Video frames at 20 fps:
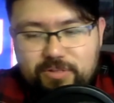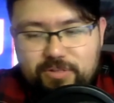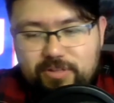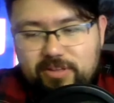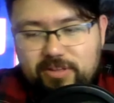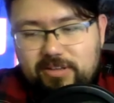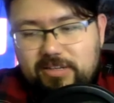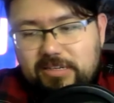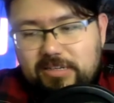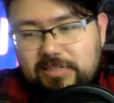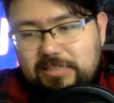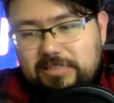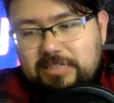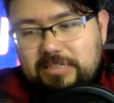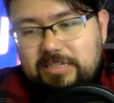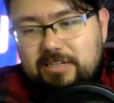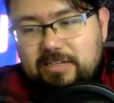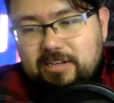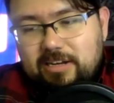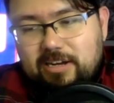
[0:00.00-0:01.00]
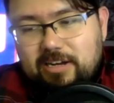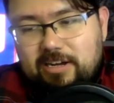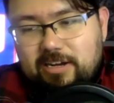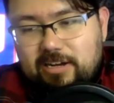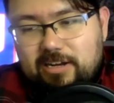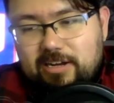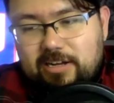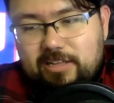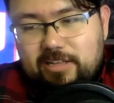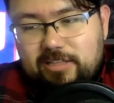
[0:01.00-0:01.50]
And
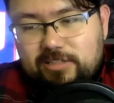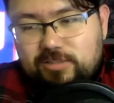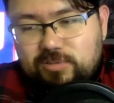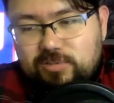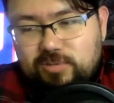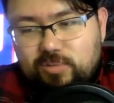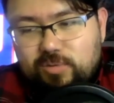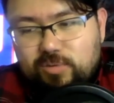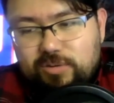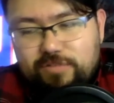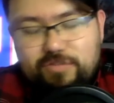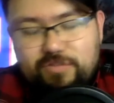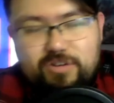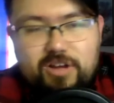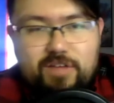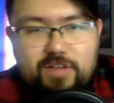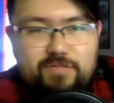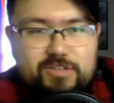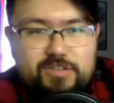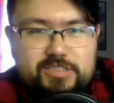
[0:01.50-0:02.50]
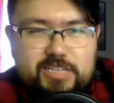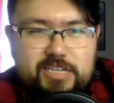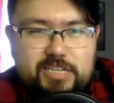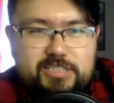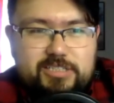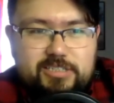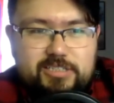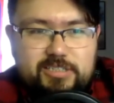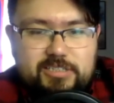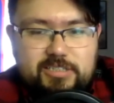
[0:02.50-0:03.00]
uh, this was a wonderful
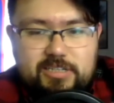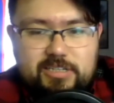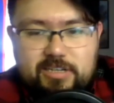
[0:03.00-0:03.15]
conversation.